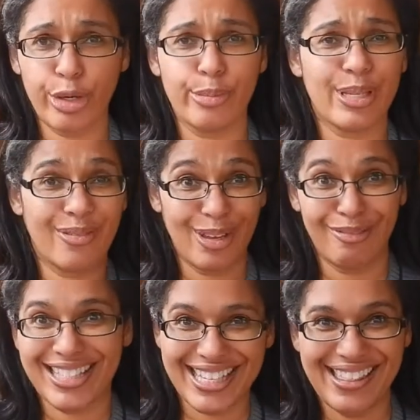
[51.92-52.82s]
boobs. If you
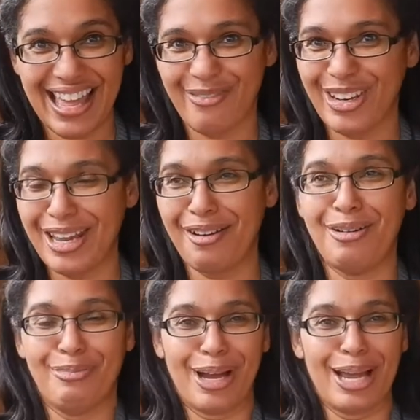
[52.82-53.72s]
haven't seen that video
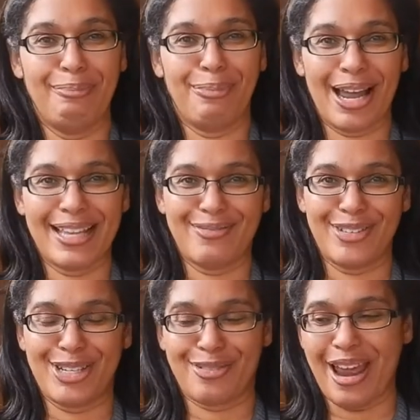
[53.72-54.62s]
on buying bras
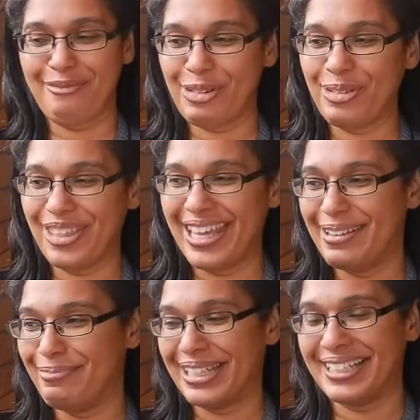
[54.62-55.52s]
for travel,
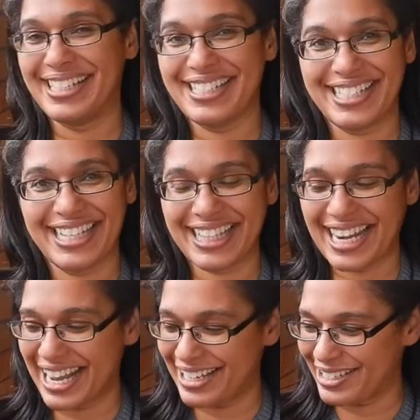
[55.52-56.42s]
then please check
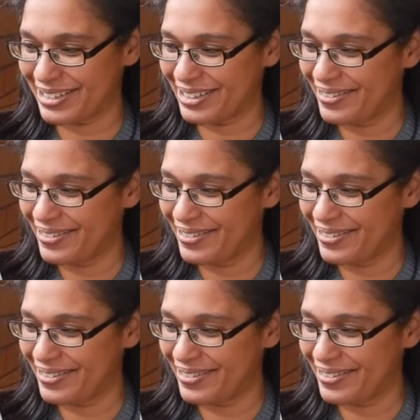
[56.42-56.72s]
that out too.